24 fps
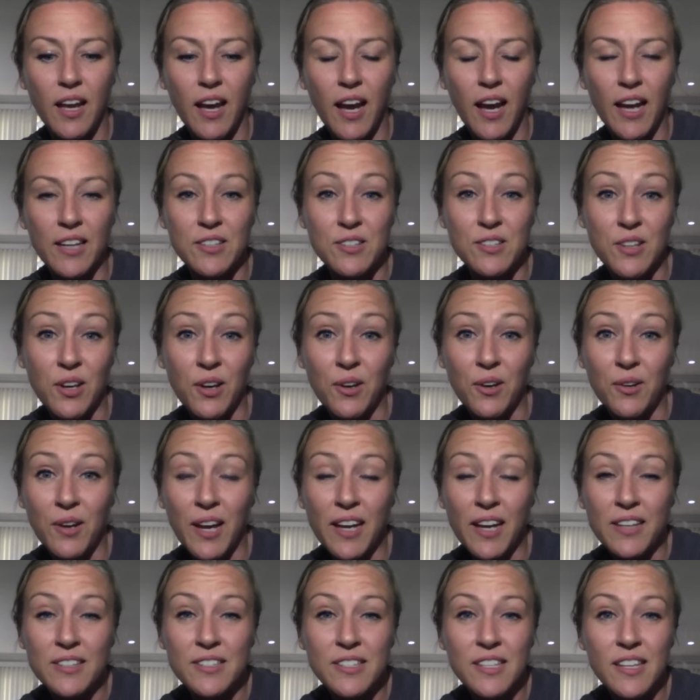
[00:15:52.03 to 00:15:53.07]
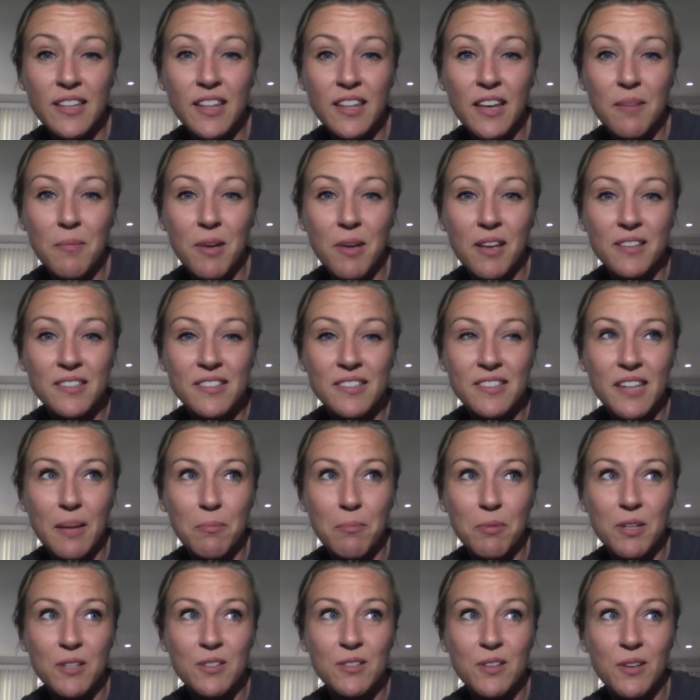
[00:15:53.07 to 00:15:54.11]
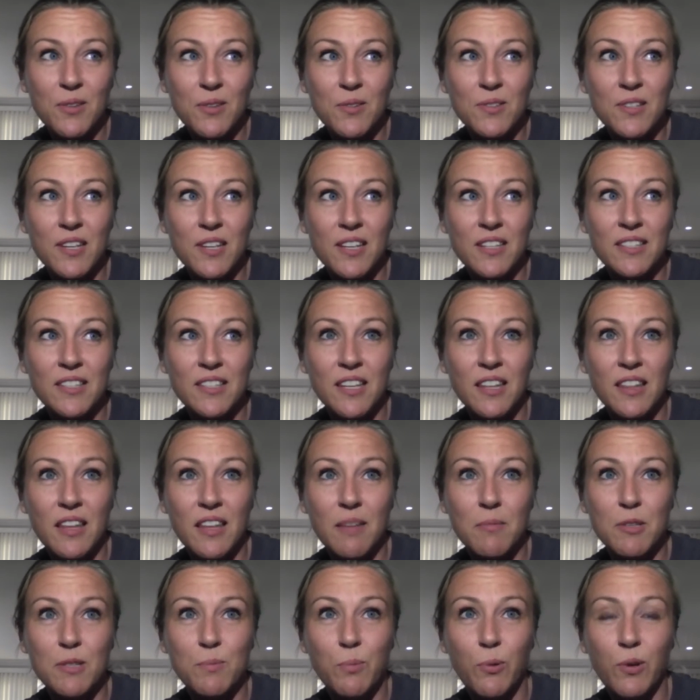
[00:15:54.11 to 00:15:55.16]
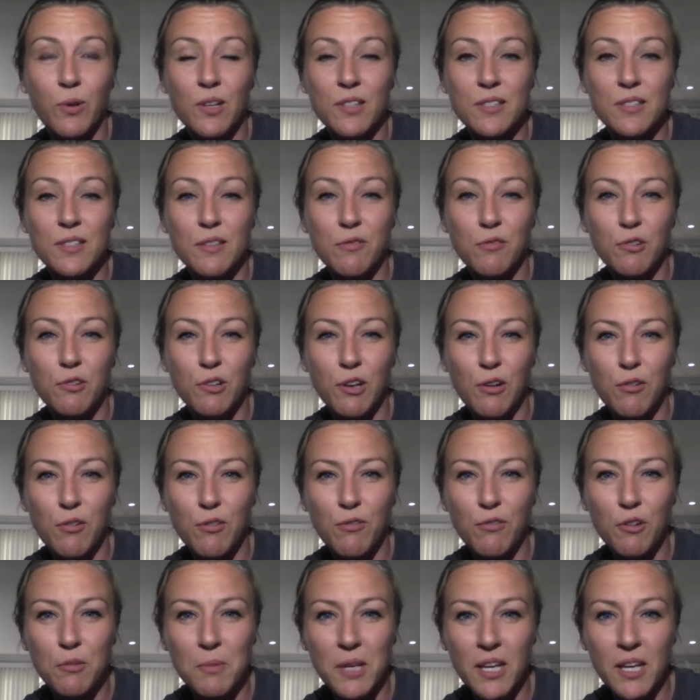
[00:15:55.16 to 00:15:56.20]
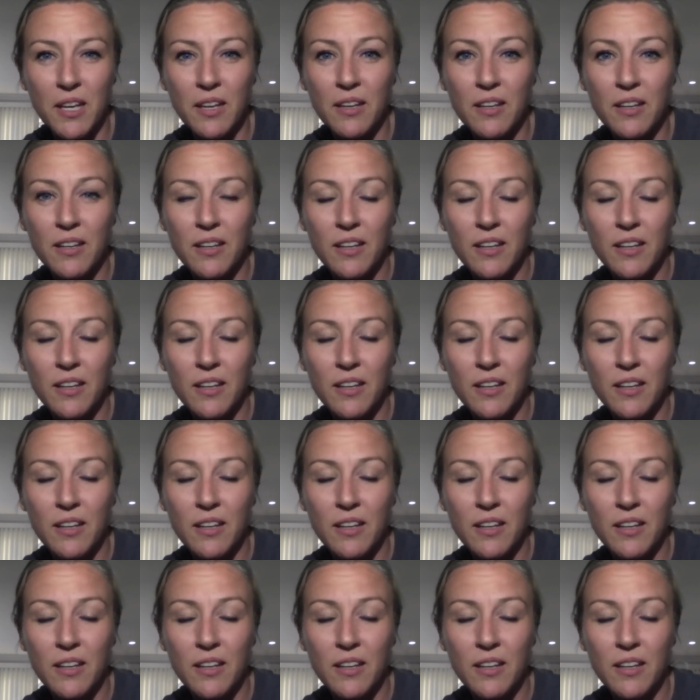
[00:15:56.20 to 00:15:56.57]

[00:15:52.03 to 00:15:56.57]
I don't. I see them as stepping stones, and I see them as points of growth for me.